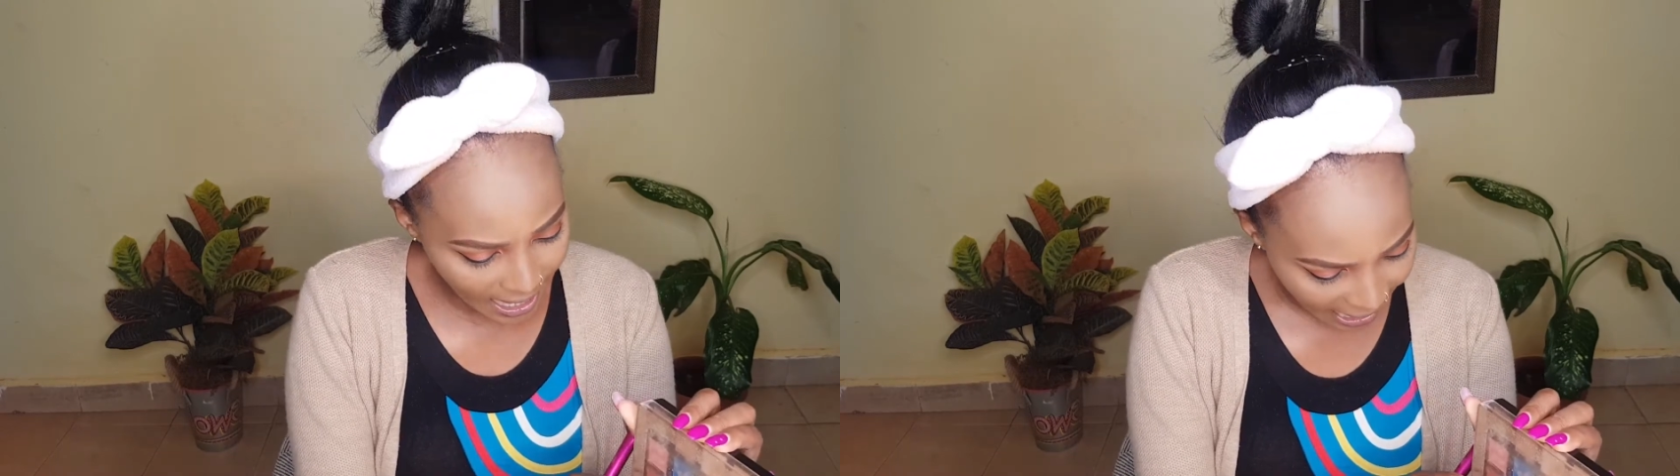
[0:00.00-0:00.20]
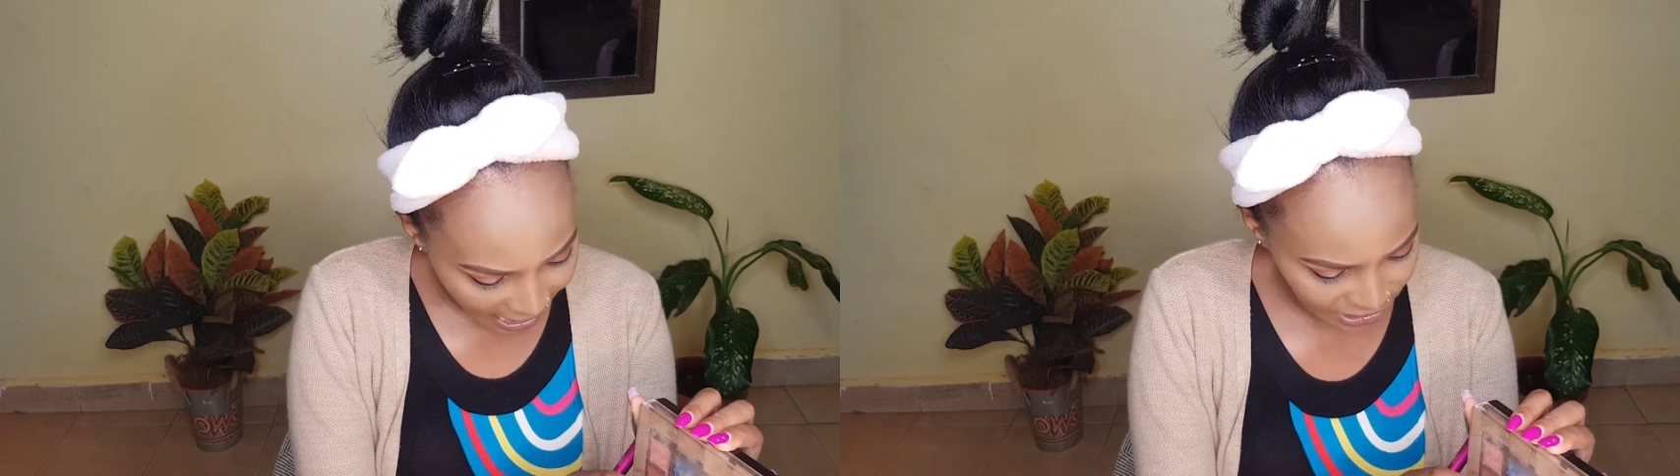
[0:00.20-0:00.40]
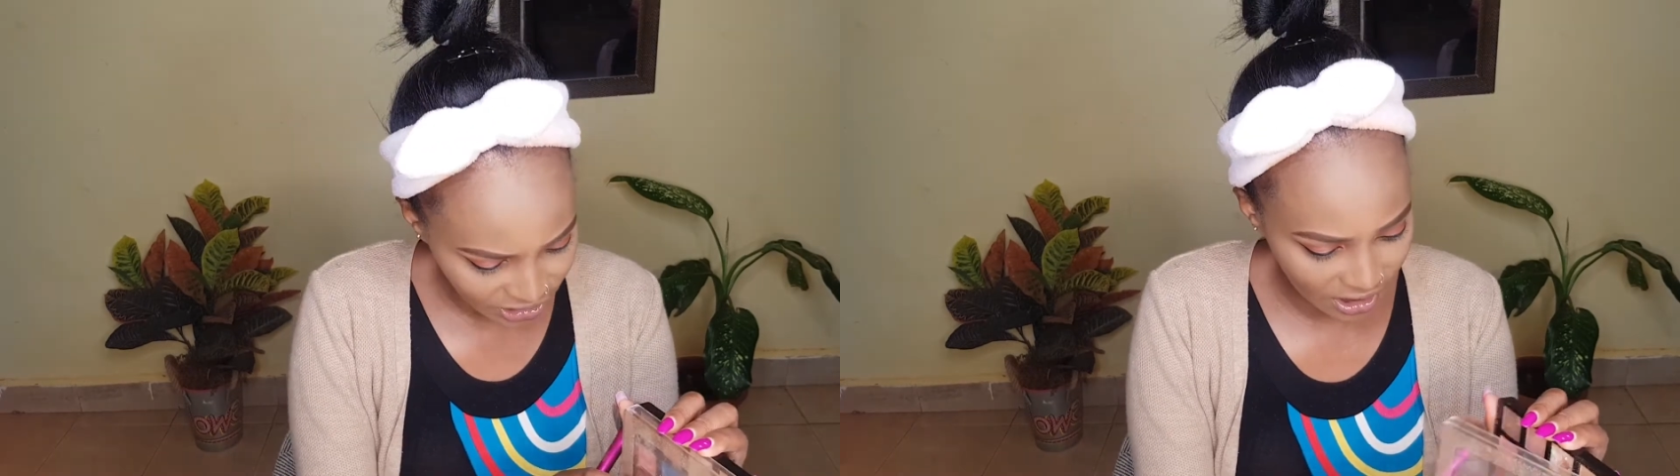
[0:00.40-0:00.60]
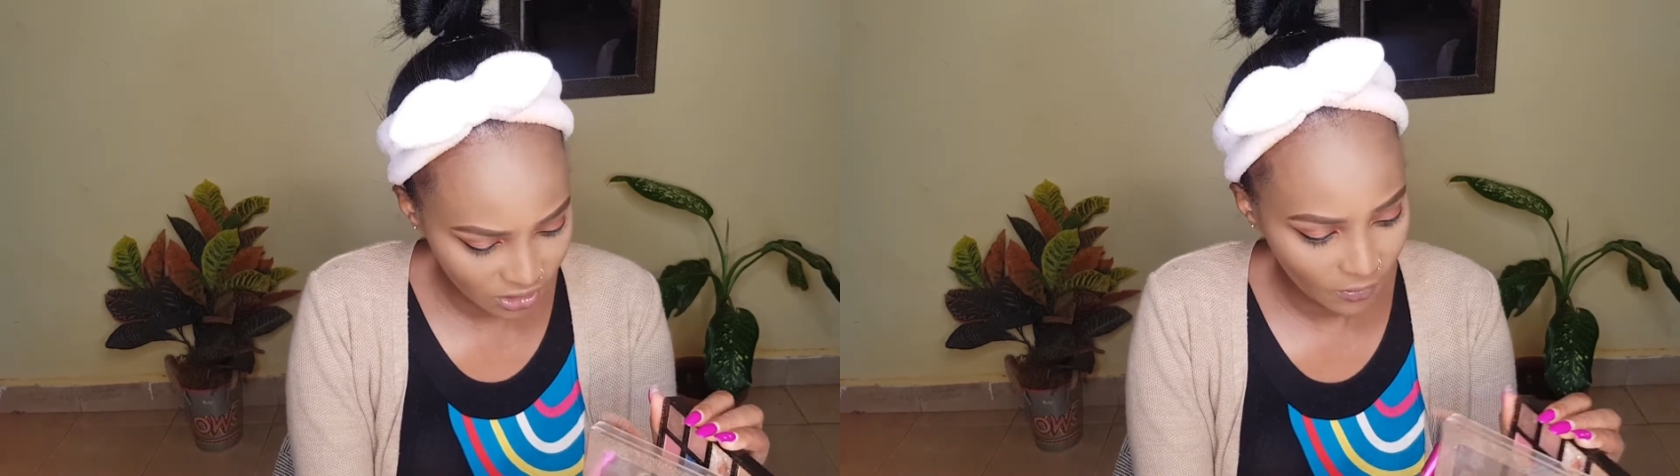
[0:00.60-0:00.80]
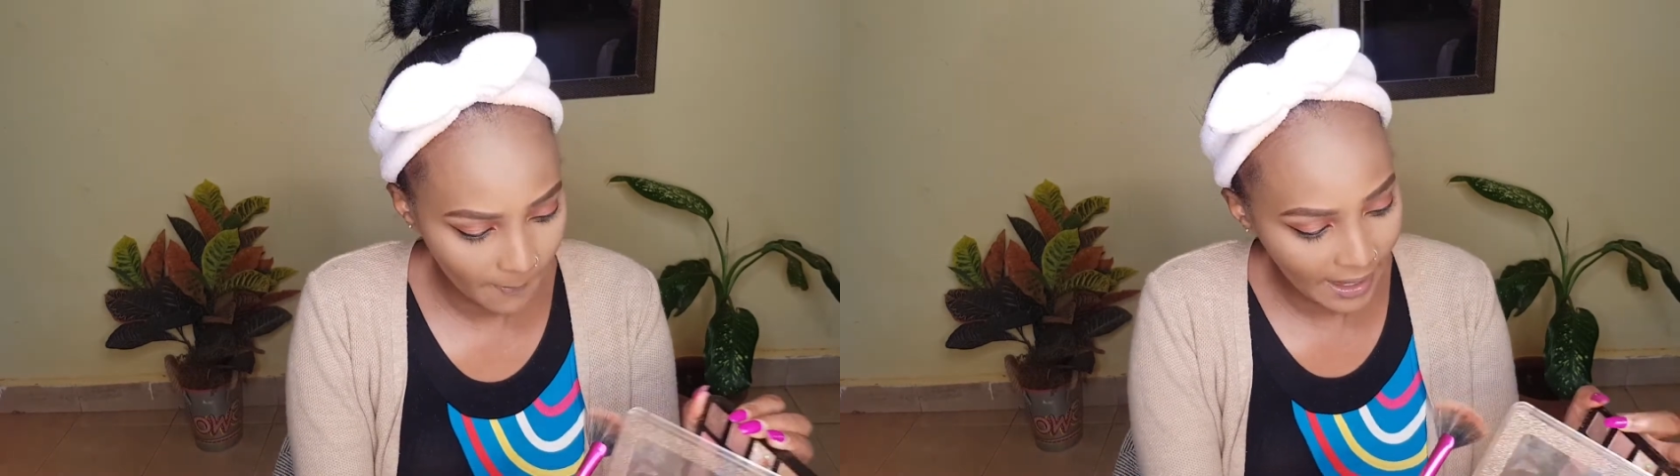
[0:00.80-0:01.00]

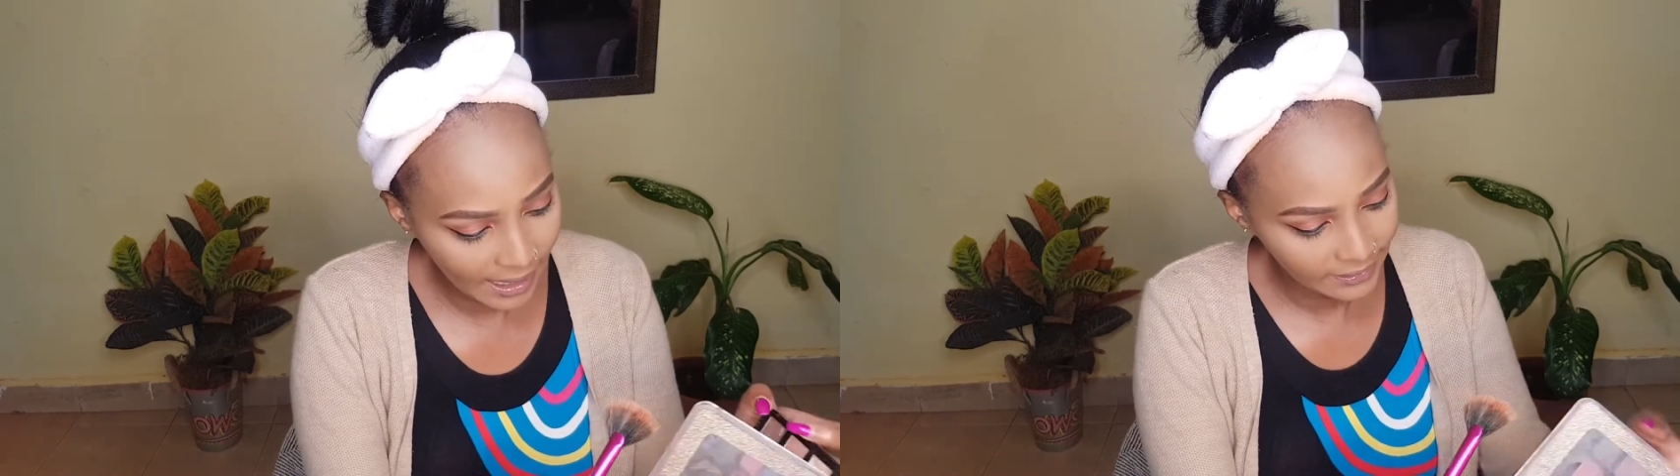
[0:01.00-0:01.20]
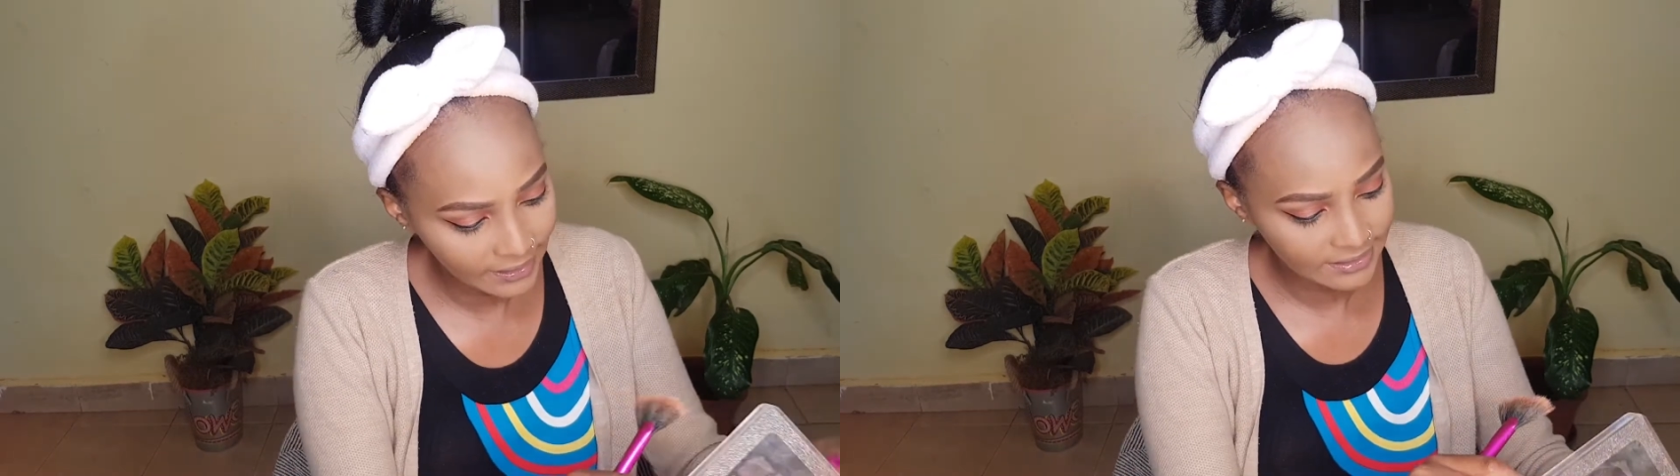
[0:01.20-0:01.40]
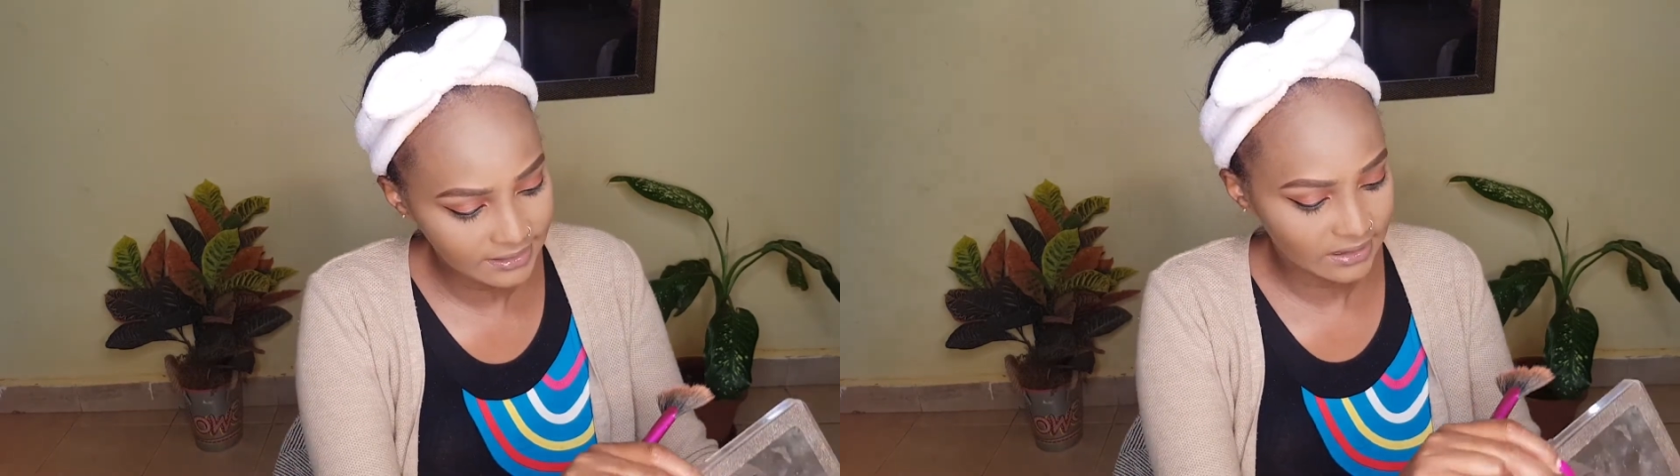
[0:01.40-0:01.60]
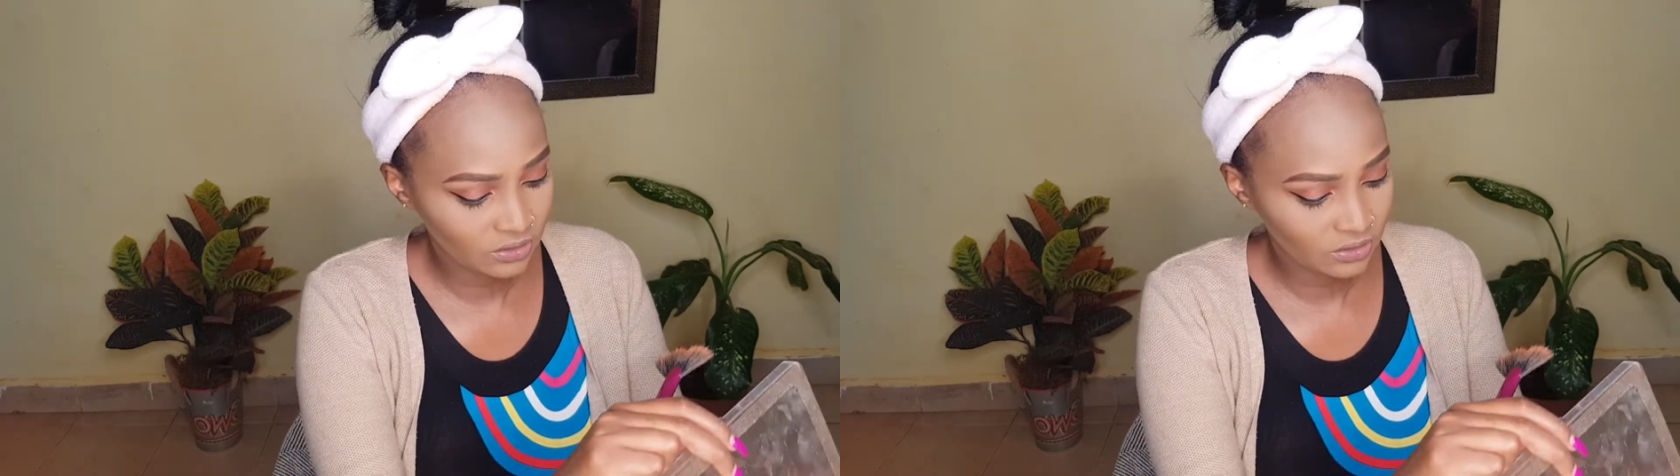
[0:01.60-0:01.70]
eyeshadow palettes.